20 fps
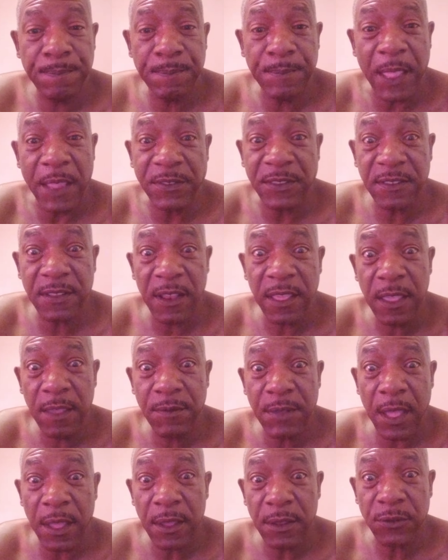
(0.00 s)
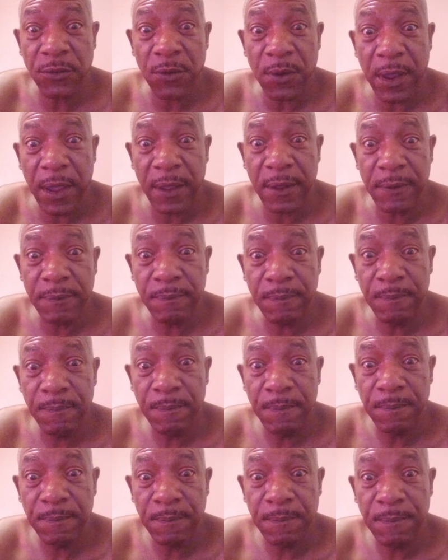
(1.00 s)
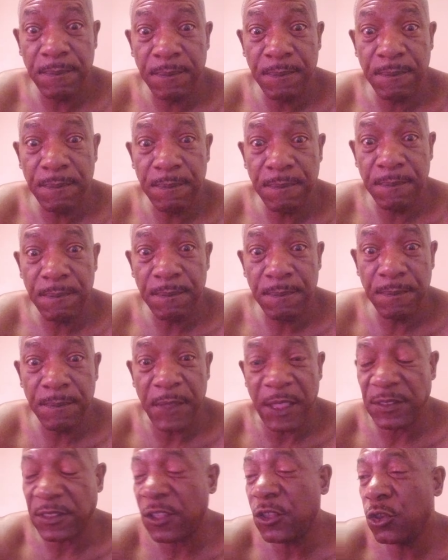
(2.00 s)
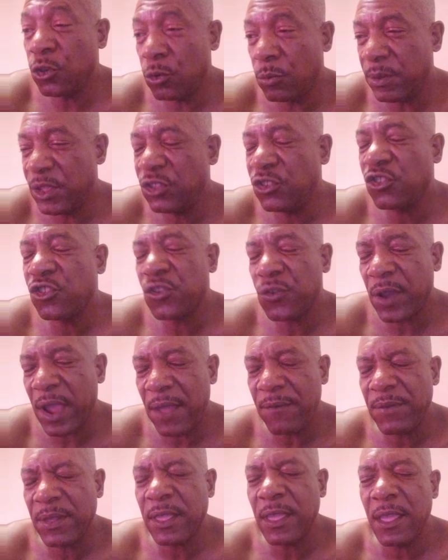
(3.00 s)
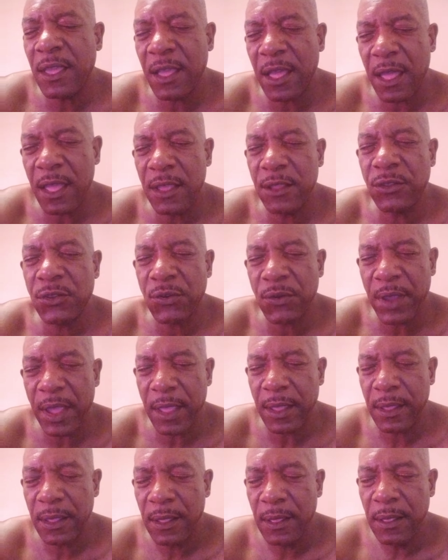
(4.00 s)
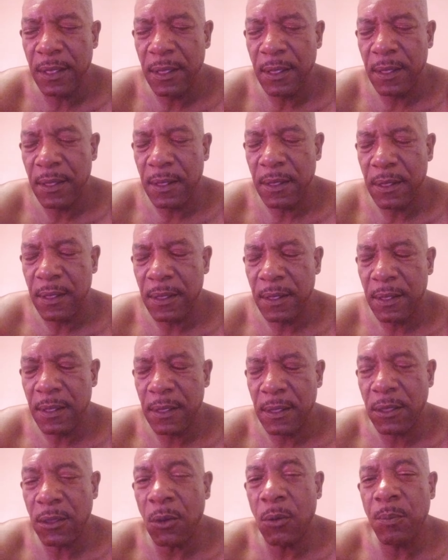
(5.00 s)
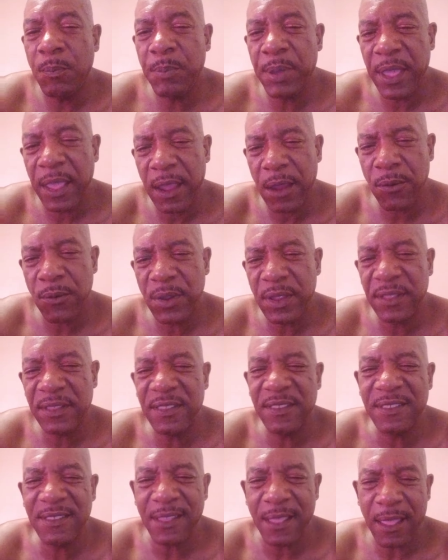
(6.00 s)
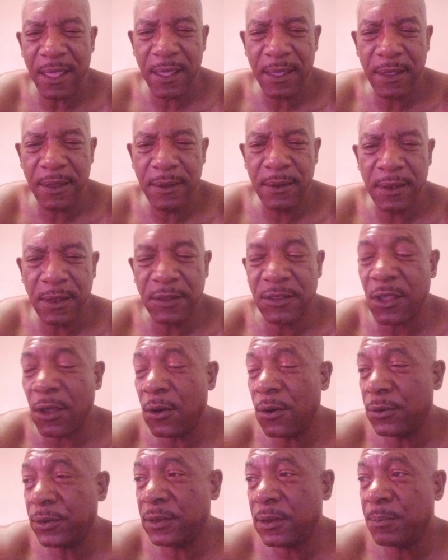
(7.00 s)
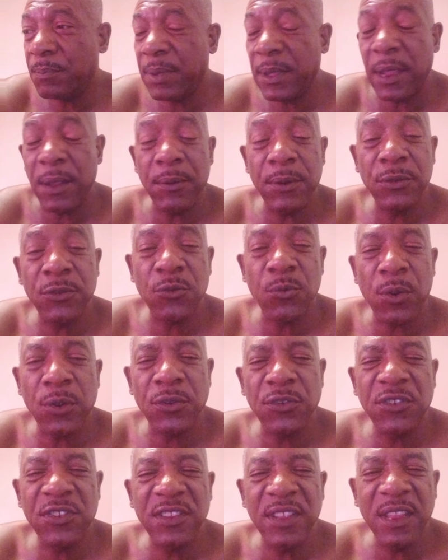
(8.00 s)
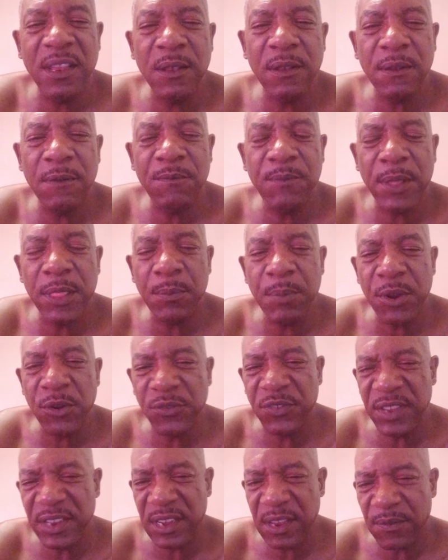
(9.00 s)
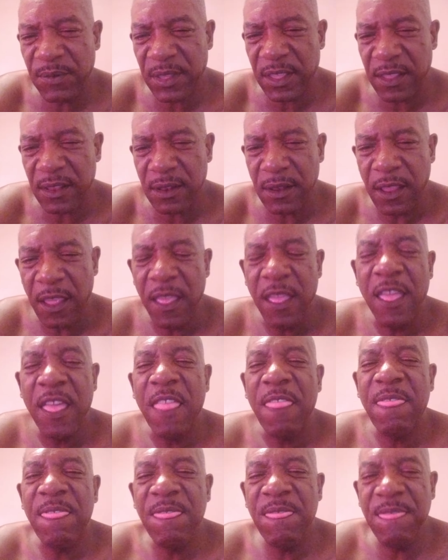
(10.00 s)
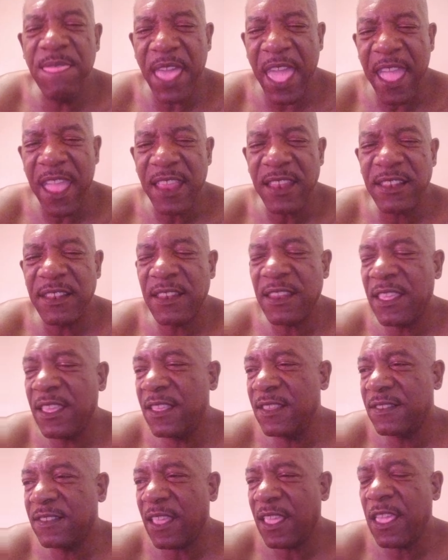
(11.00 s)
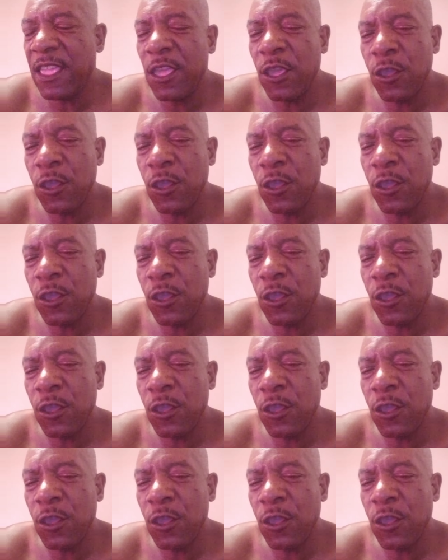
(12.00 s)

that's a slave contract. That's a human trafficking contract. Your parents signed. It's called the parents' worksheet for the birth certificate. That is a